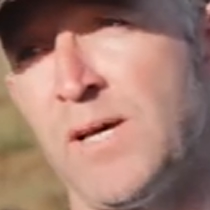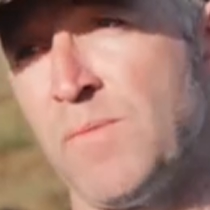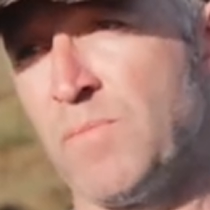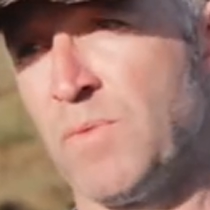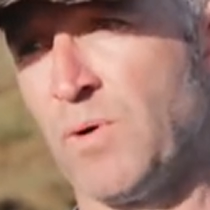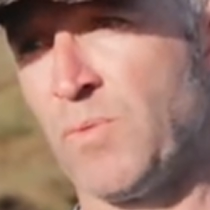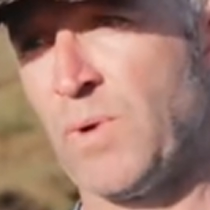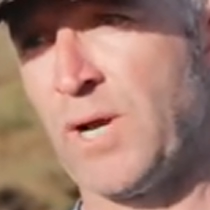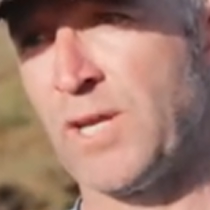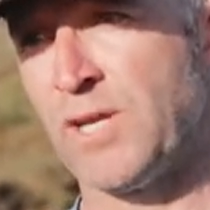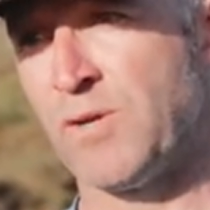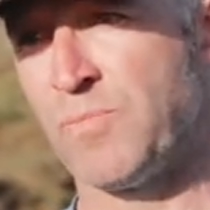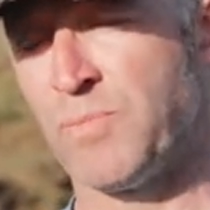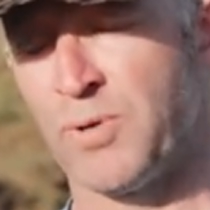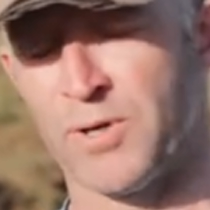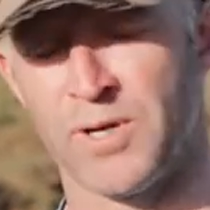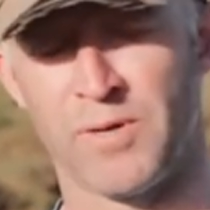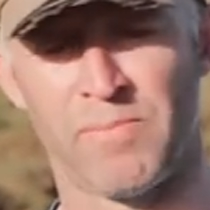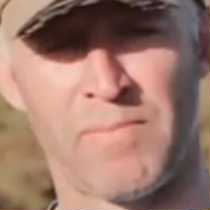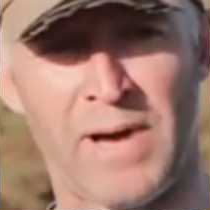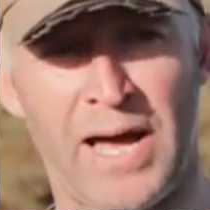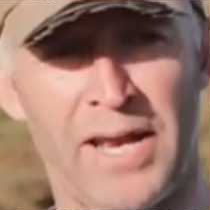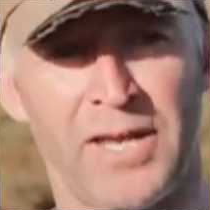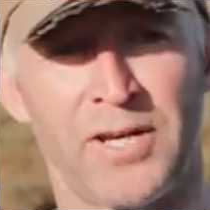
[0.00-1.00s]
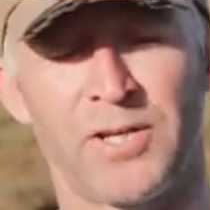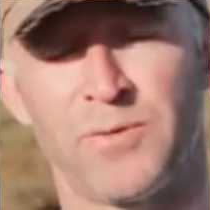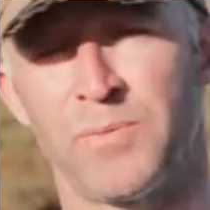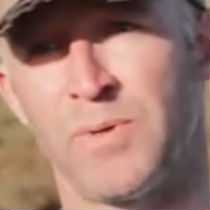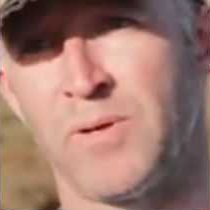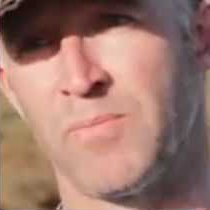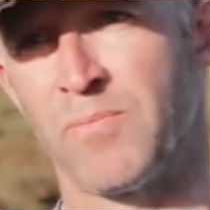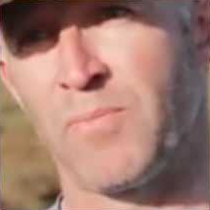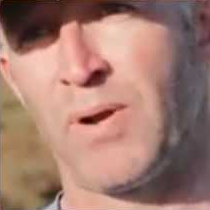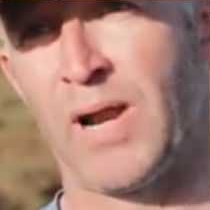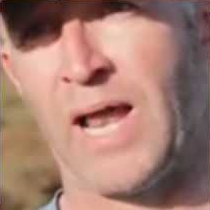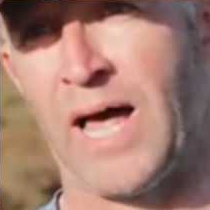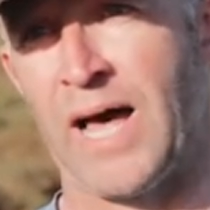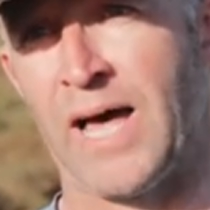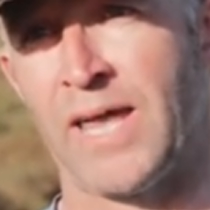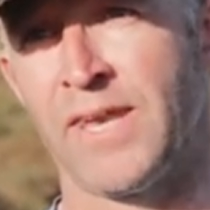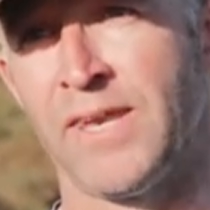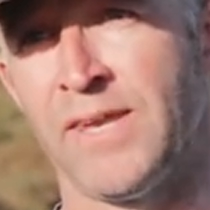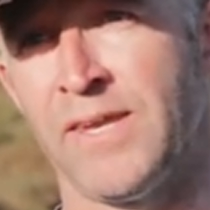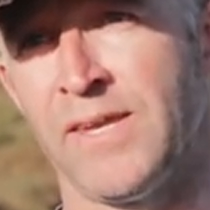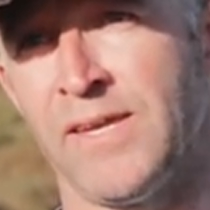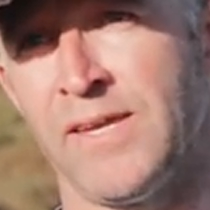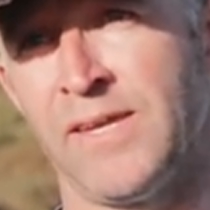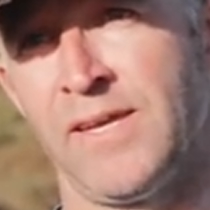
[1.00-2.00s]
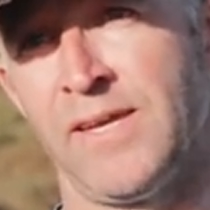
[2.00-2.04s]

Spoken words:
But when you put a management plan,